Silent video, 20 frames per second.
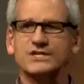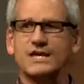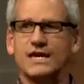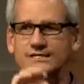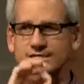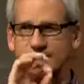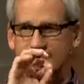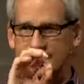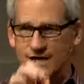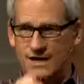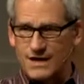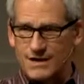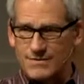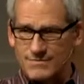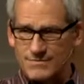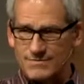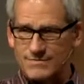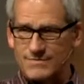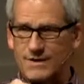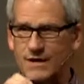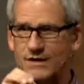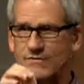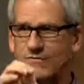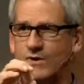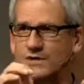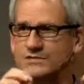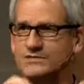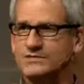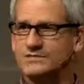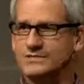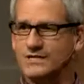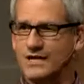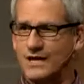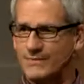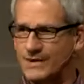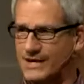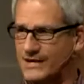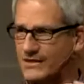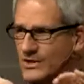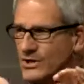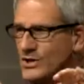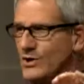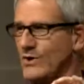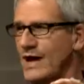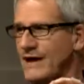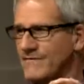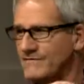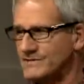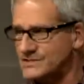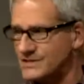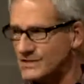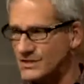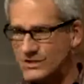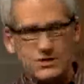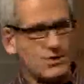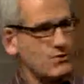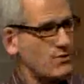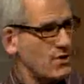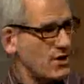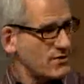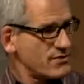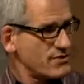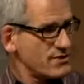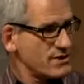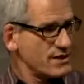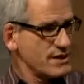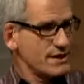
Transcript: yet to come, of what's coming in the new heavens and the new earth.